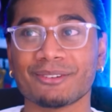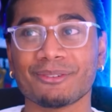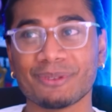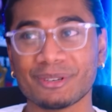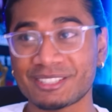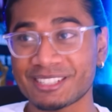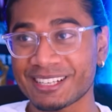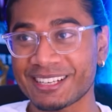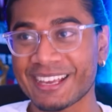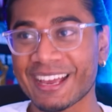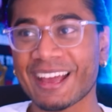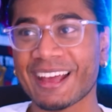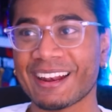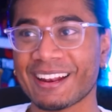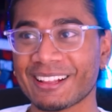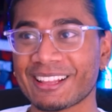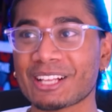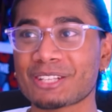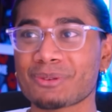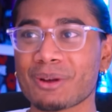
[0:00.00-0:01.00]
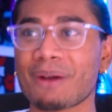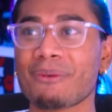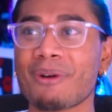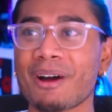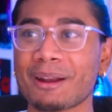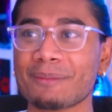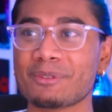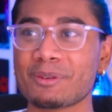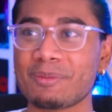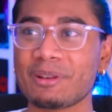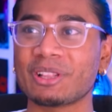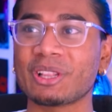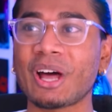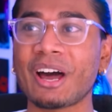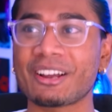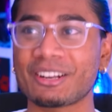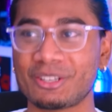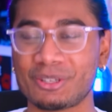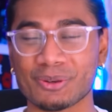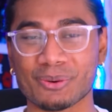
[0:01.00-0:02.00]
which again, that's why I want him to be
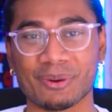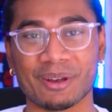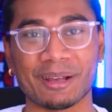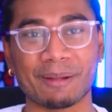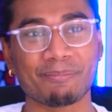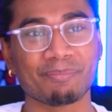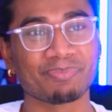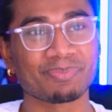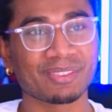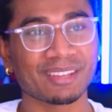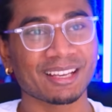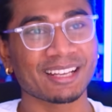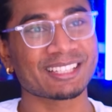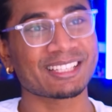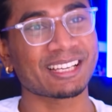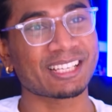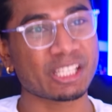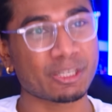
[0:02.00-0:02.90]
locked to it. It's like